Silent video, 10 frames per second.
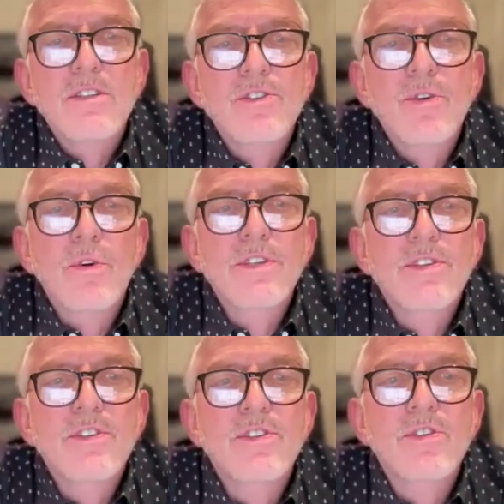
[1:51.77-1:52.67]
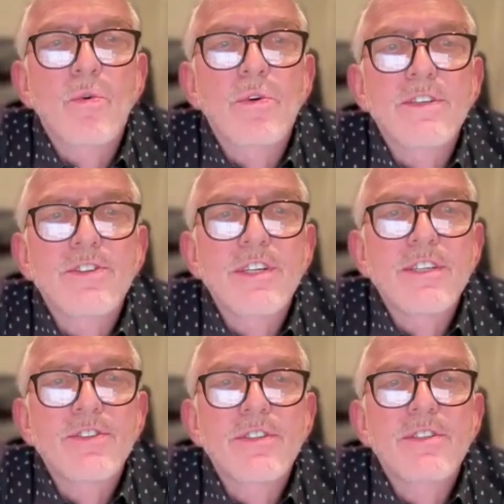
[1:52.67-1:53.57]
Choices or
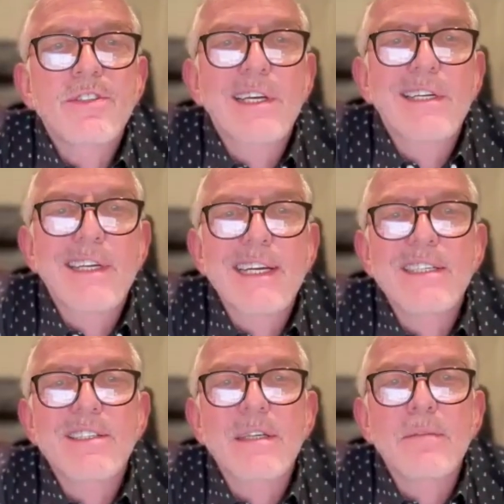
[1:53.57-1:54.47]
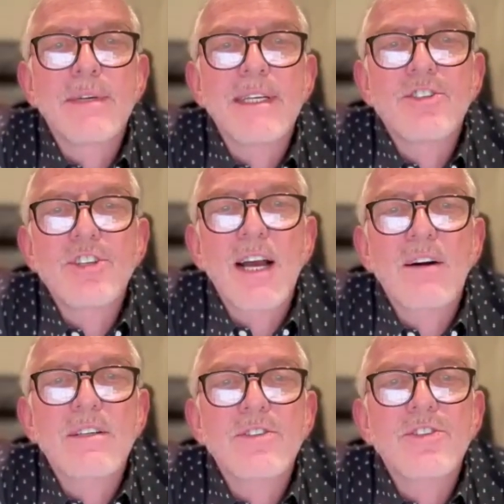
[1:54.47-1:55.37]
decisions can easily be
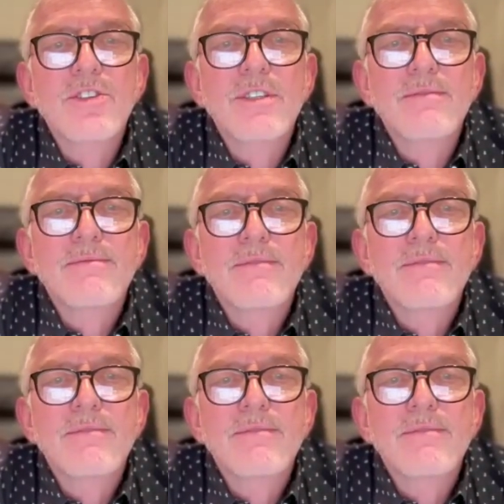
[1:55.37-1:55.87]
challenged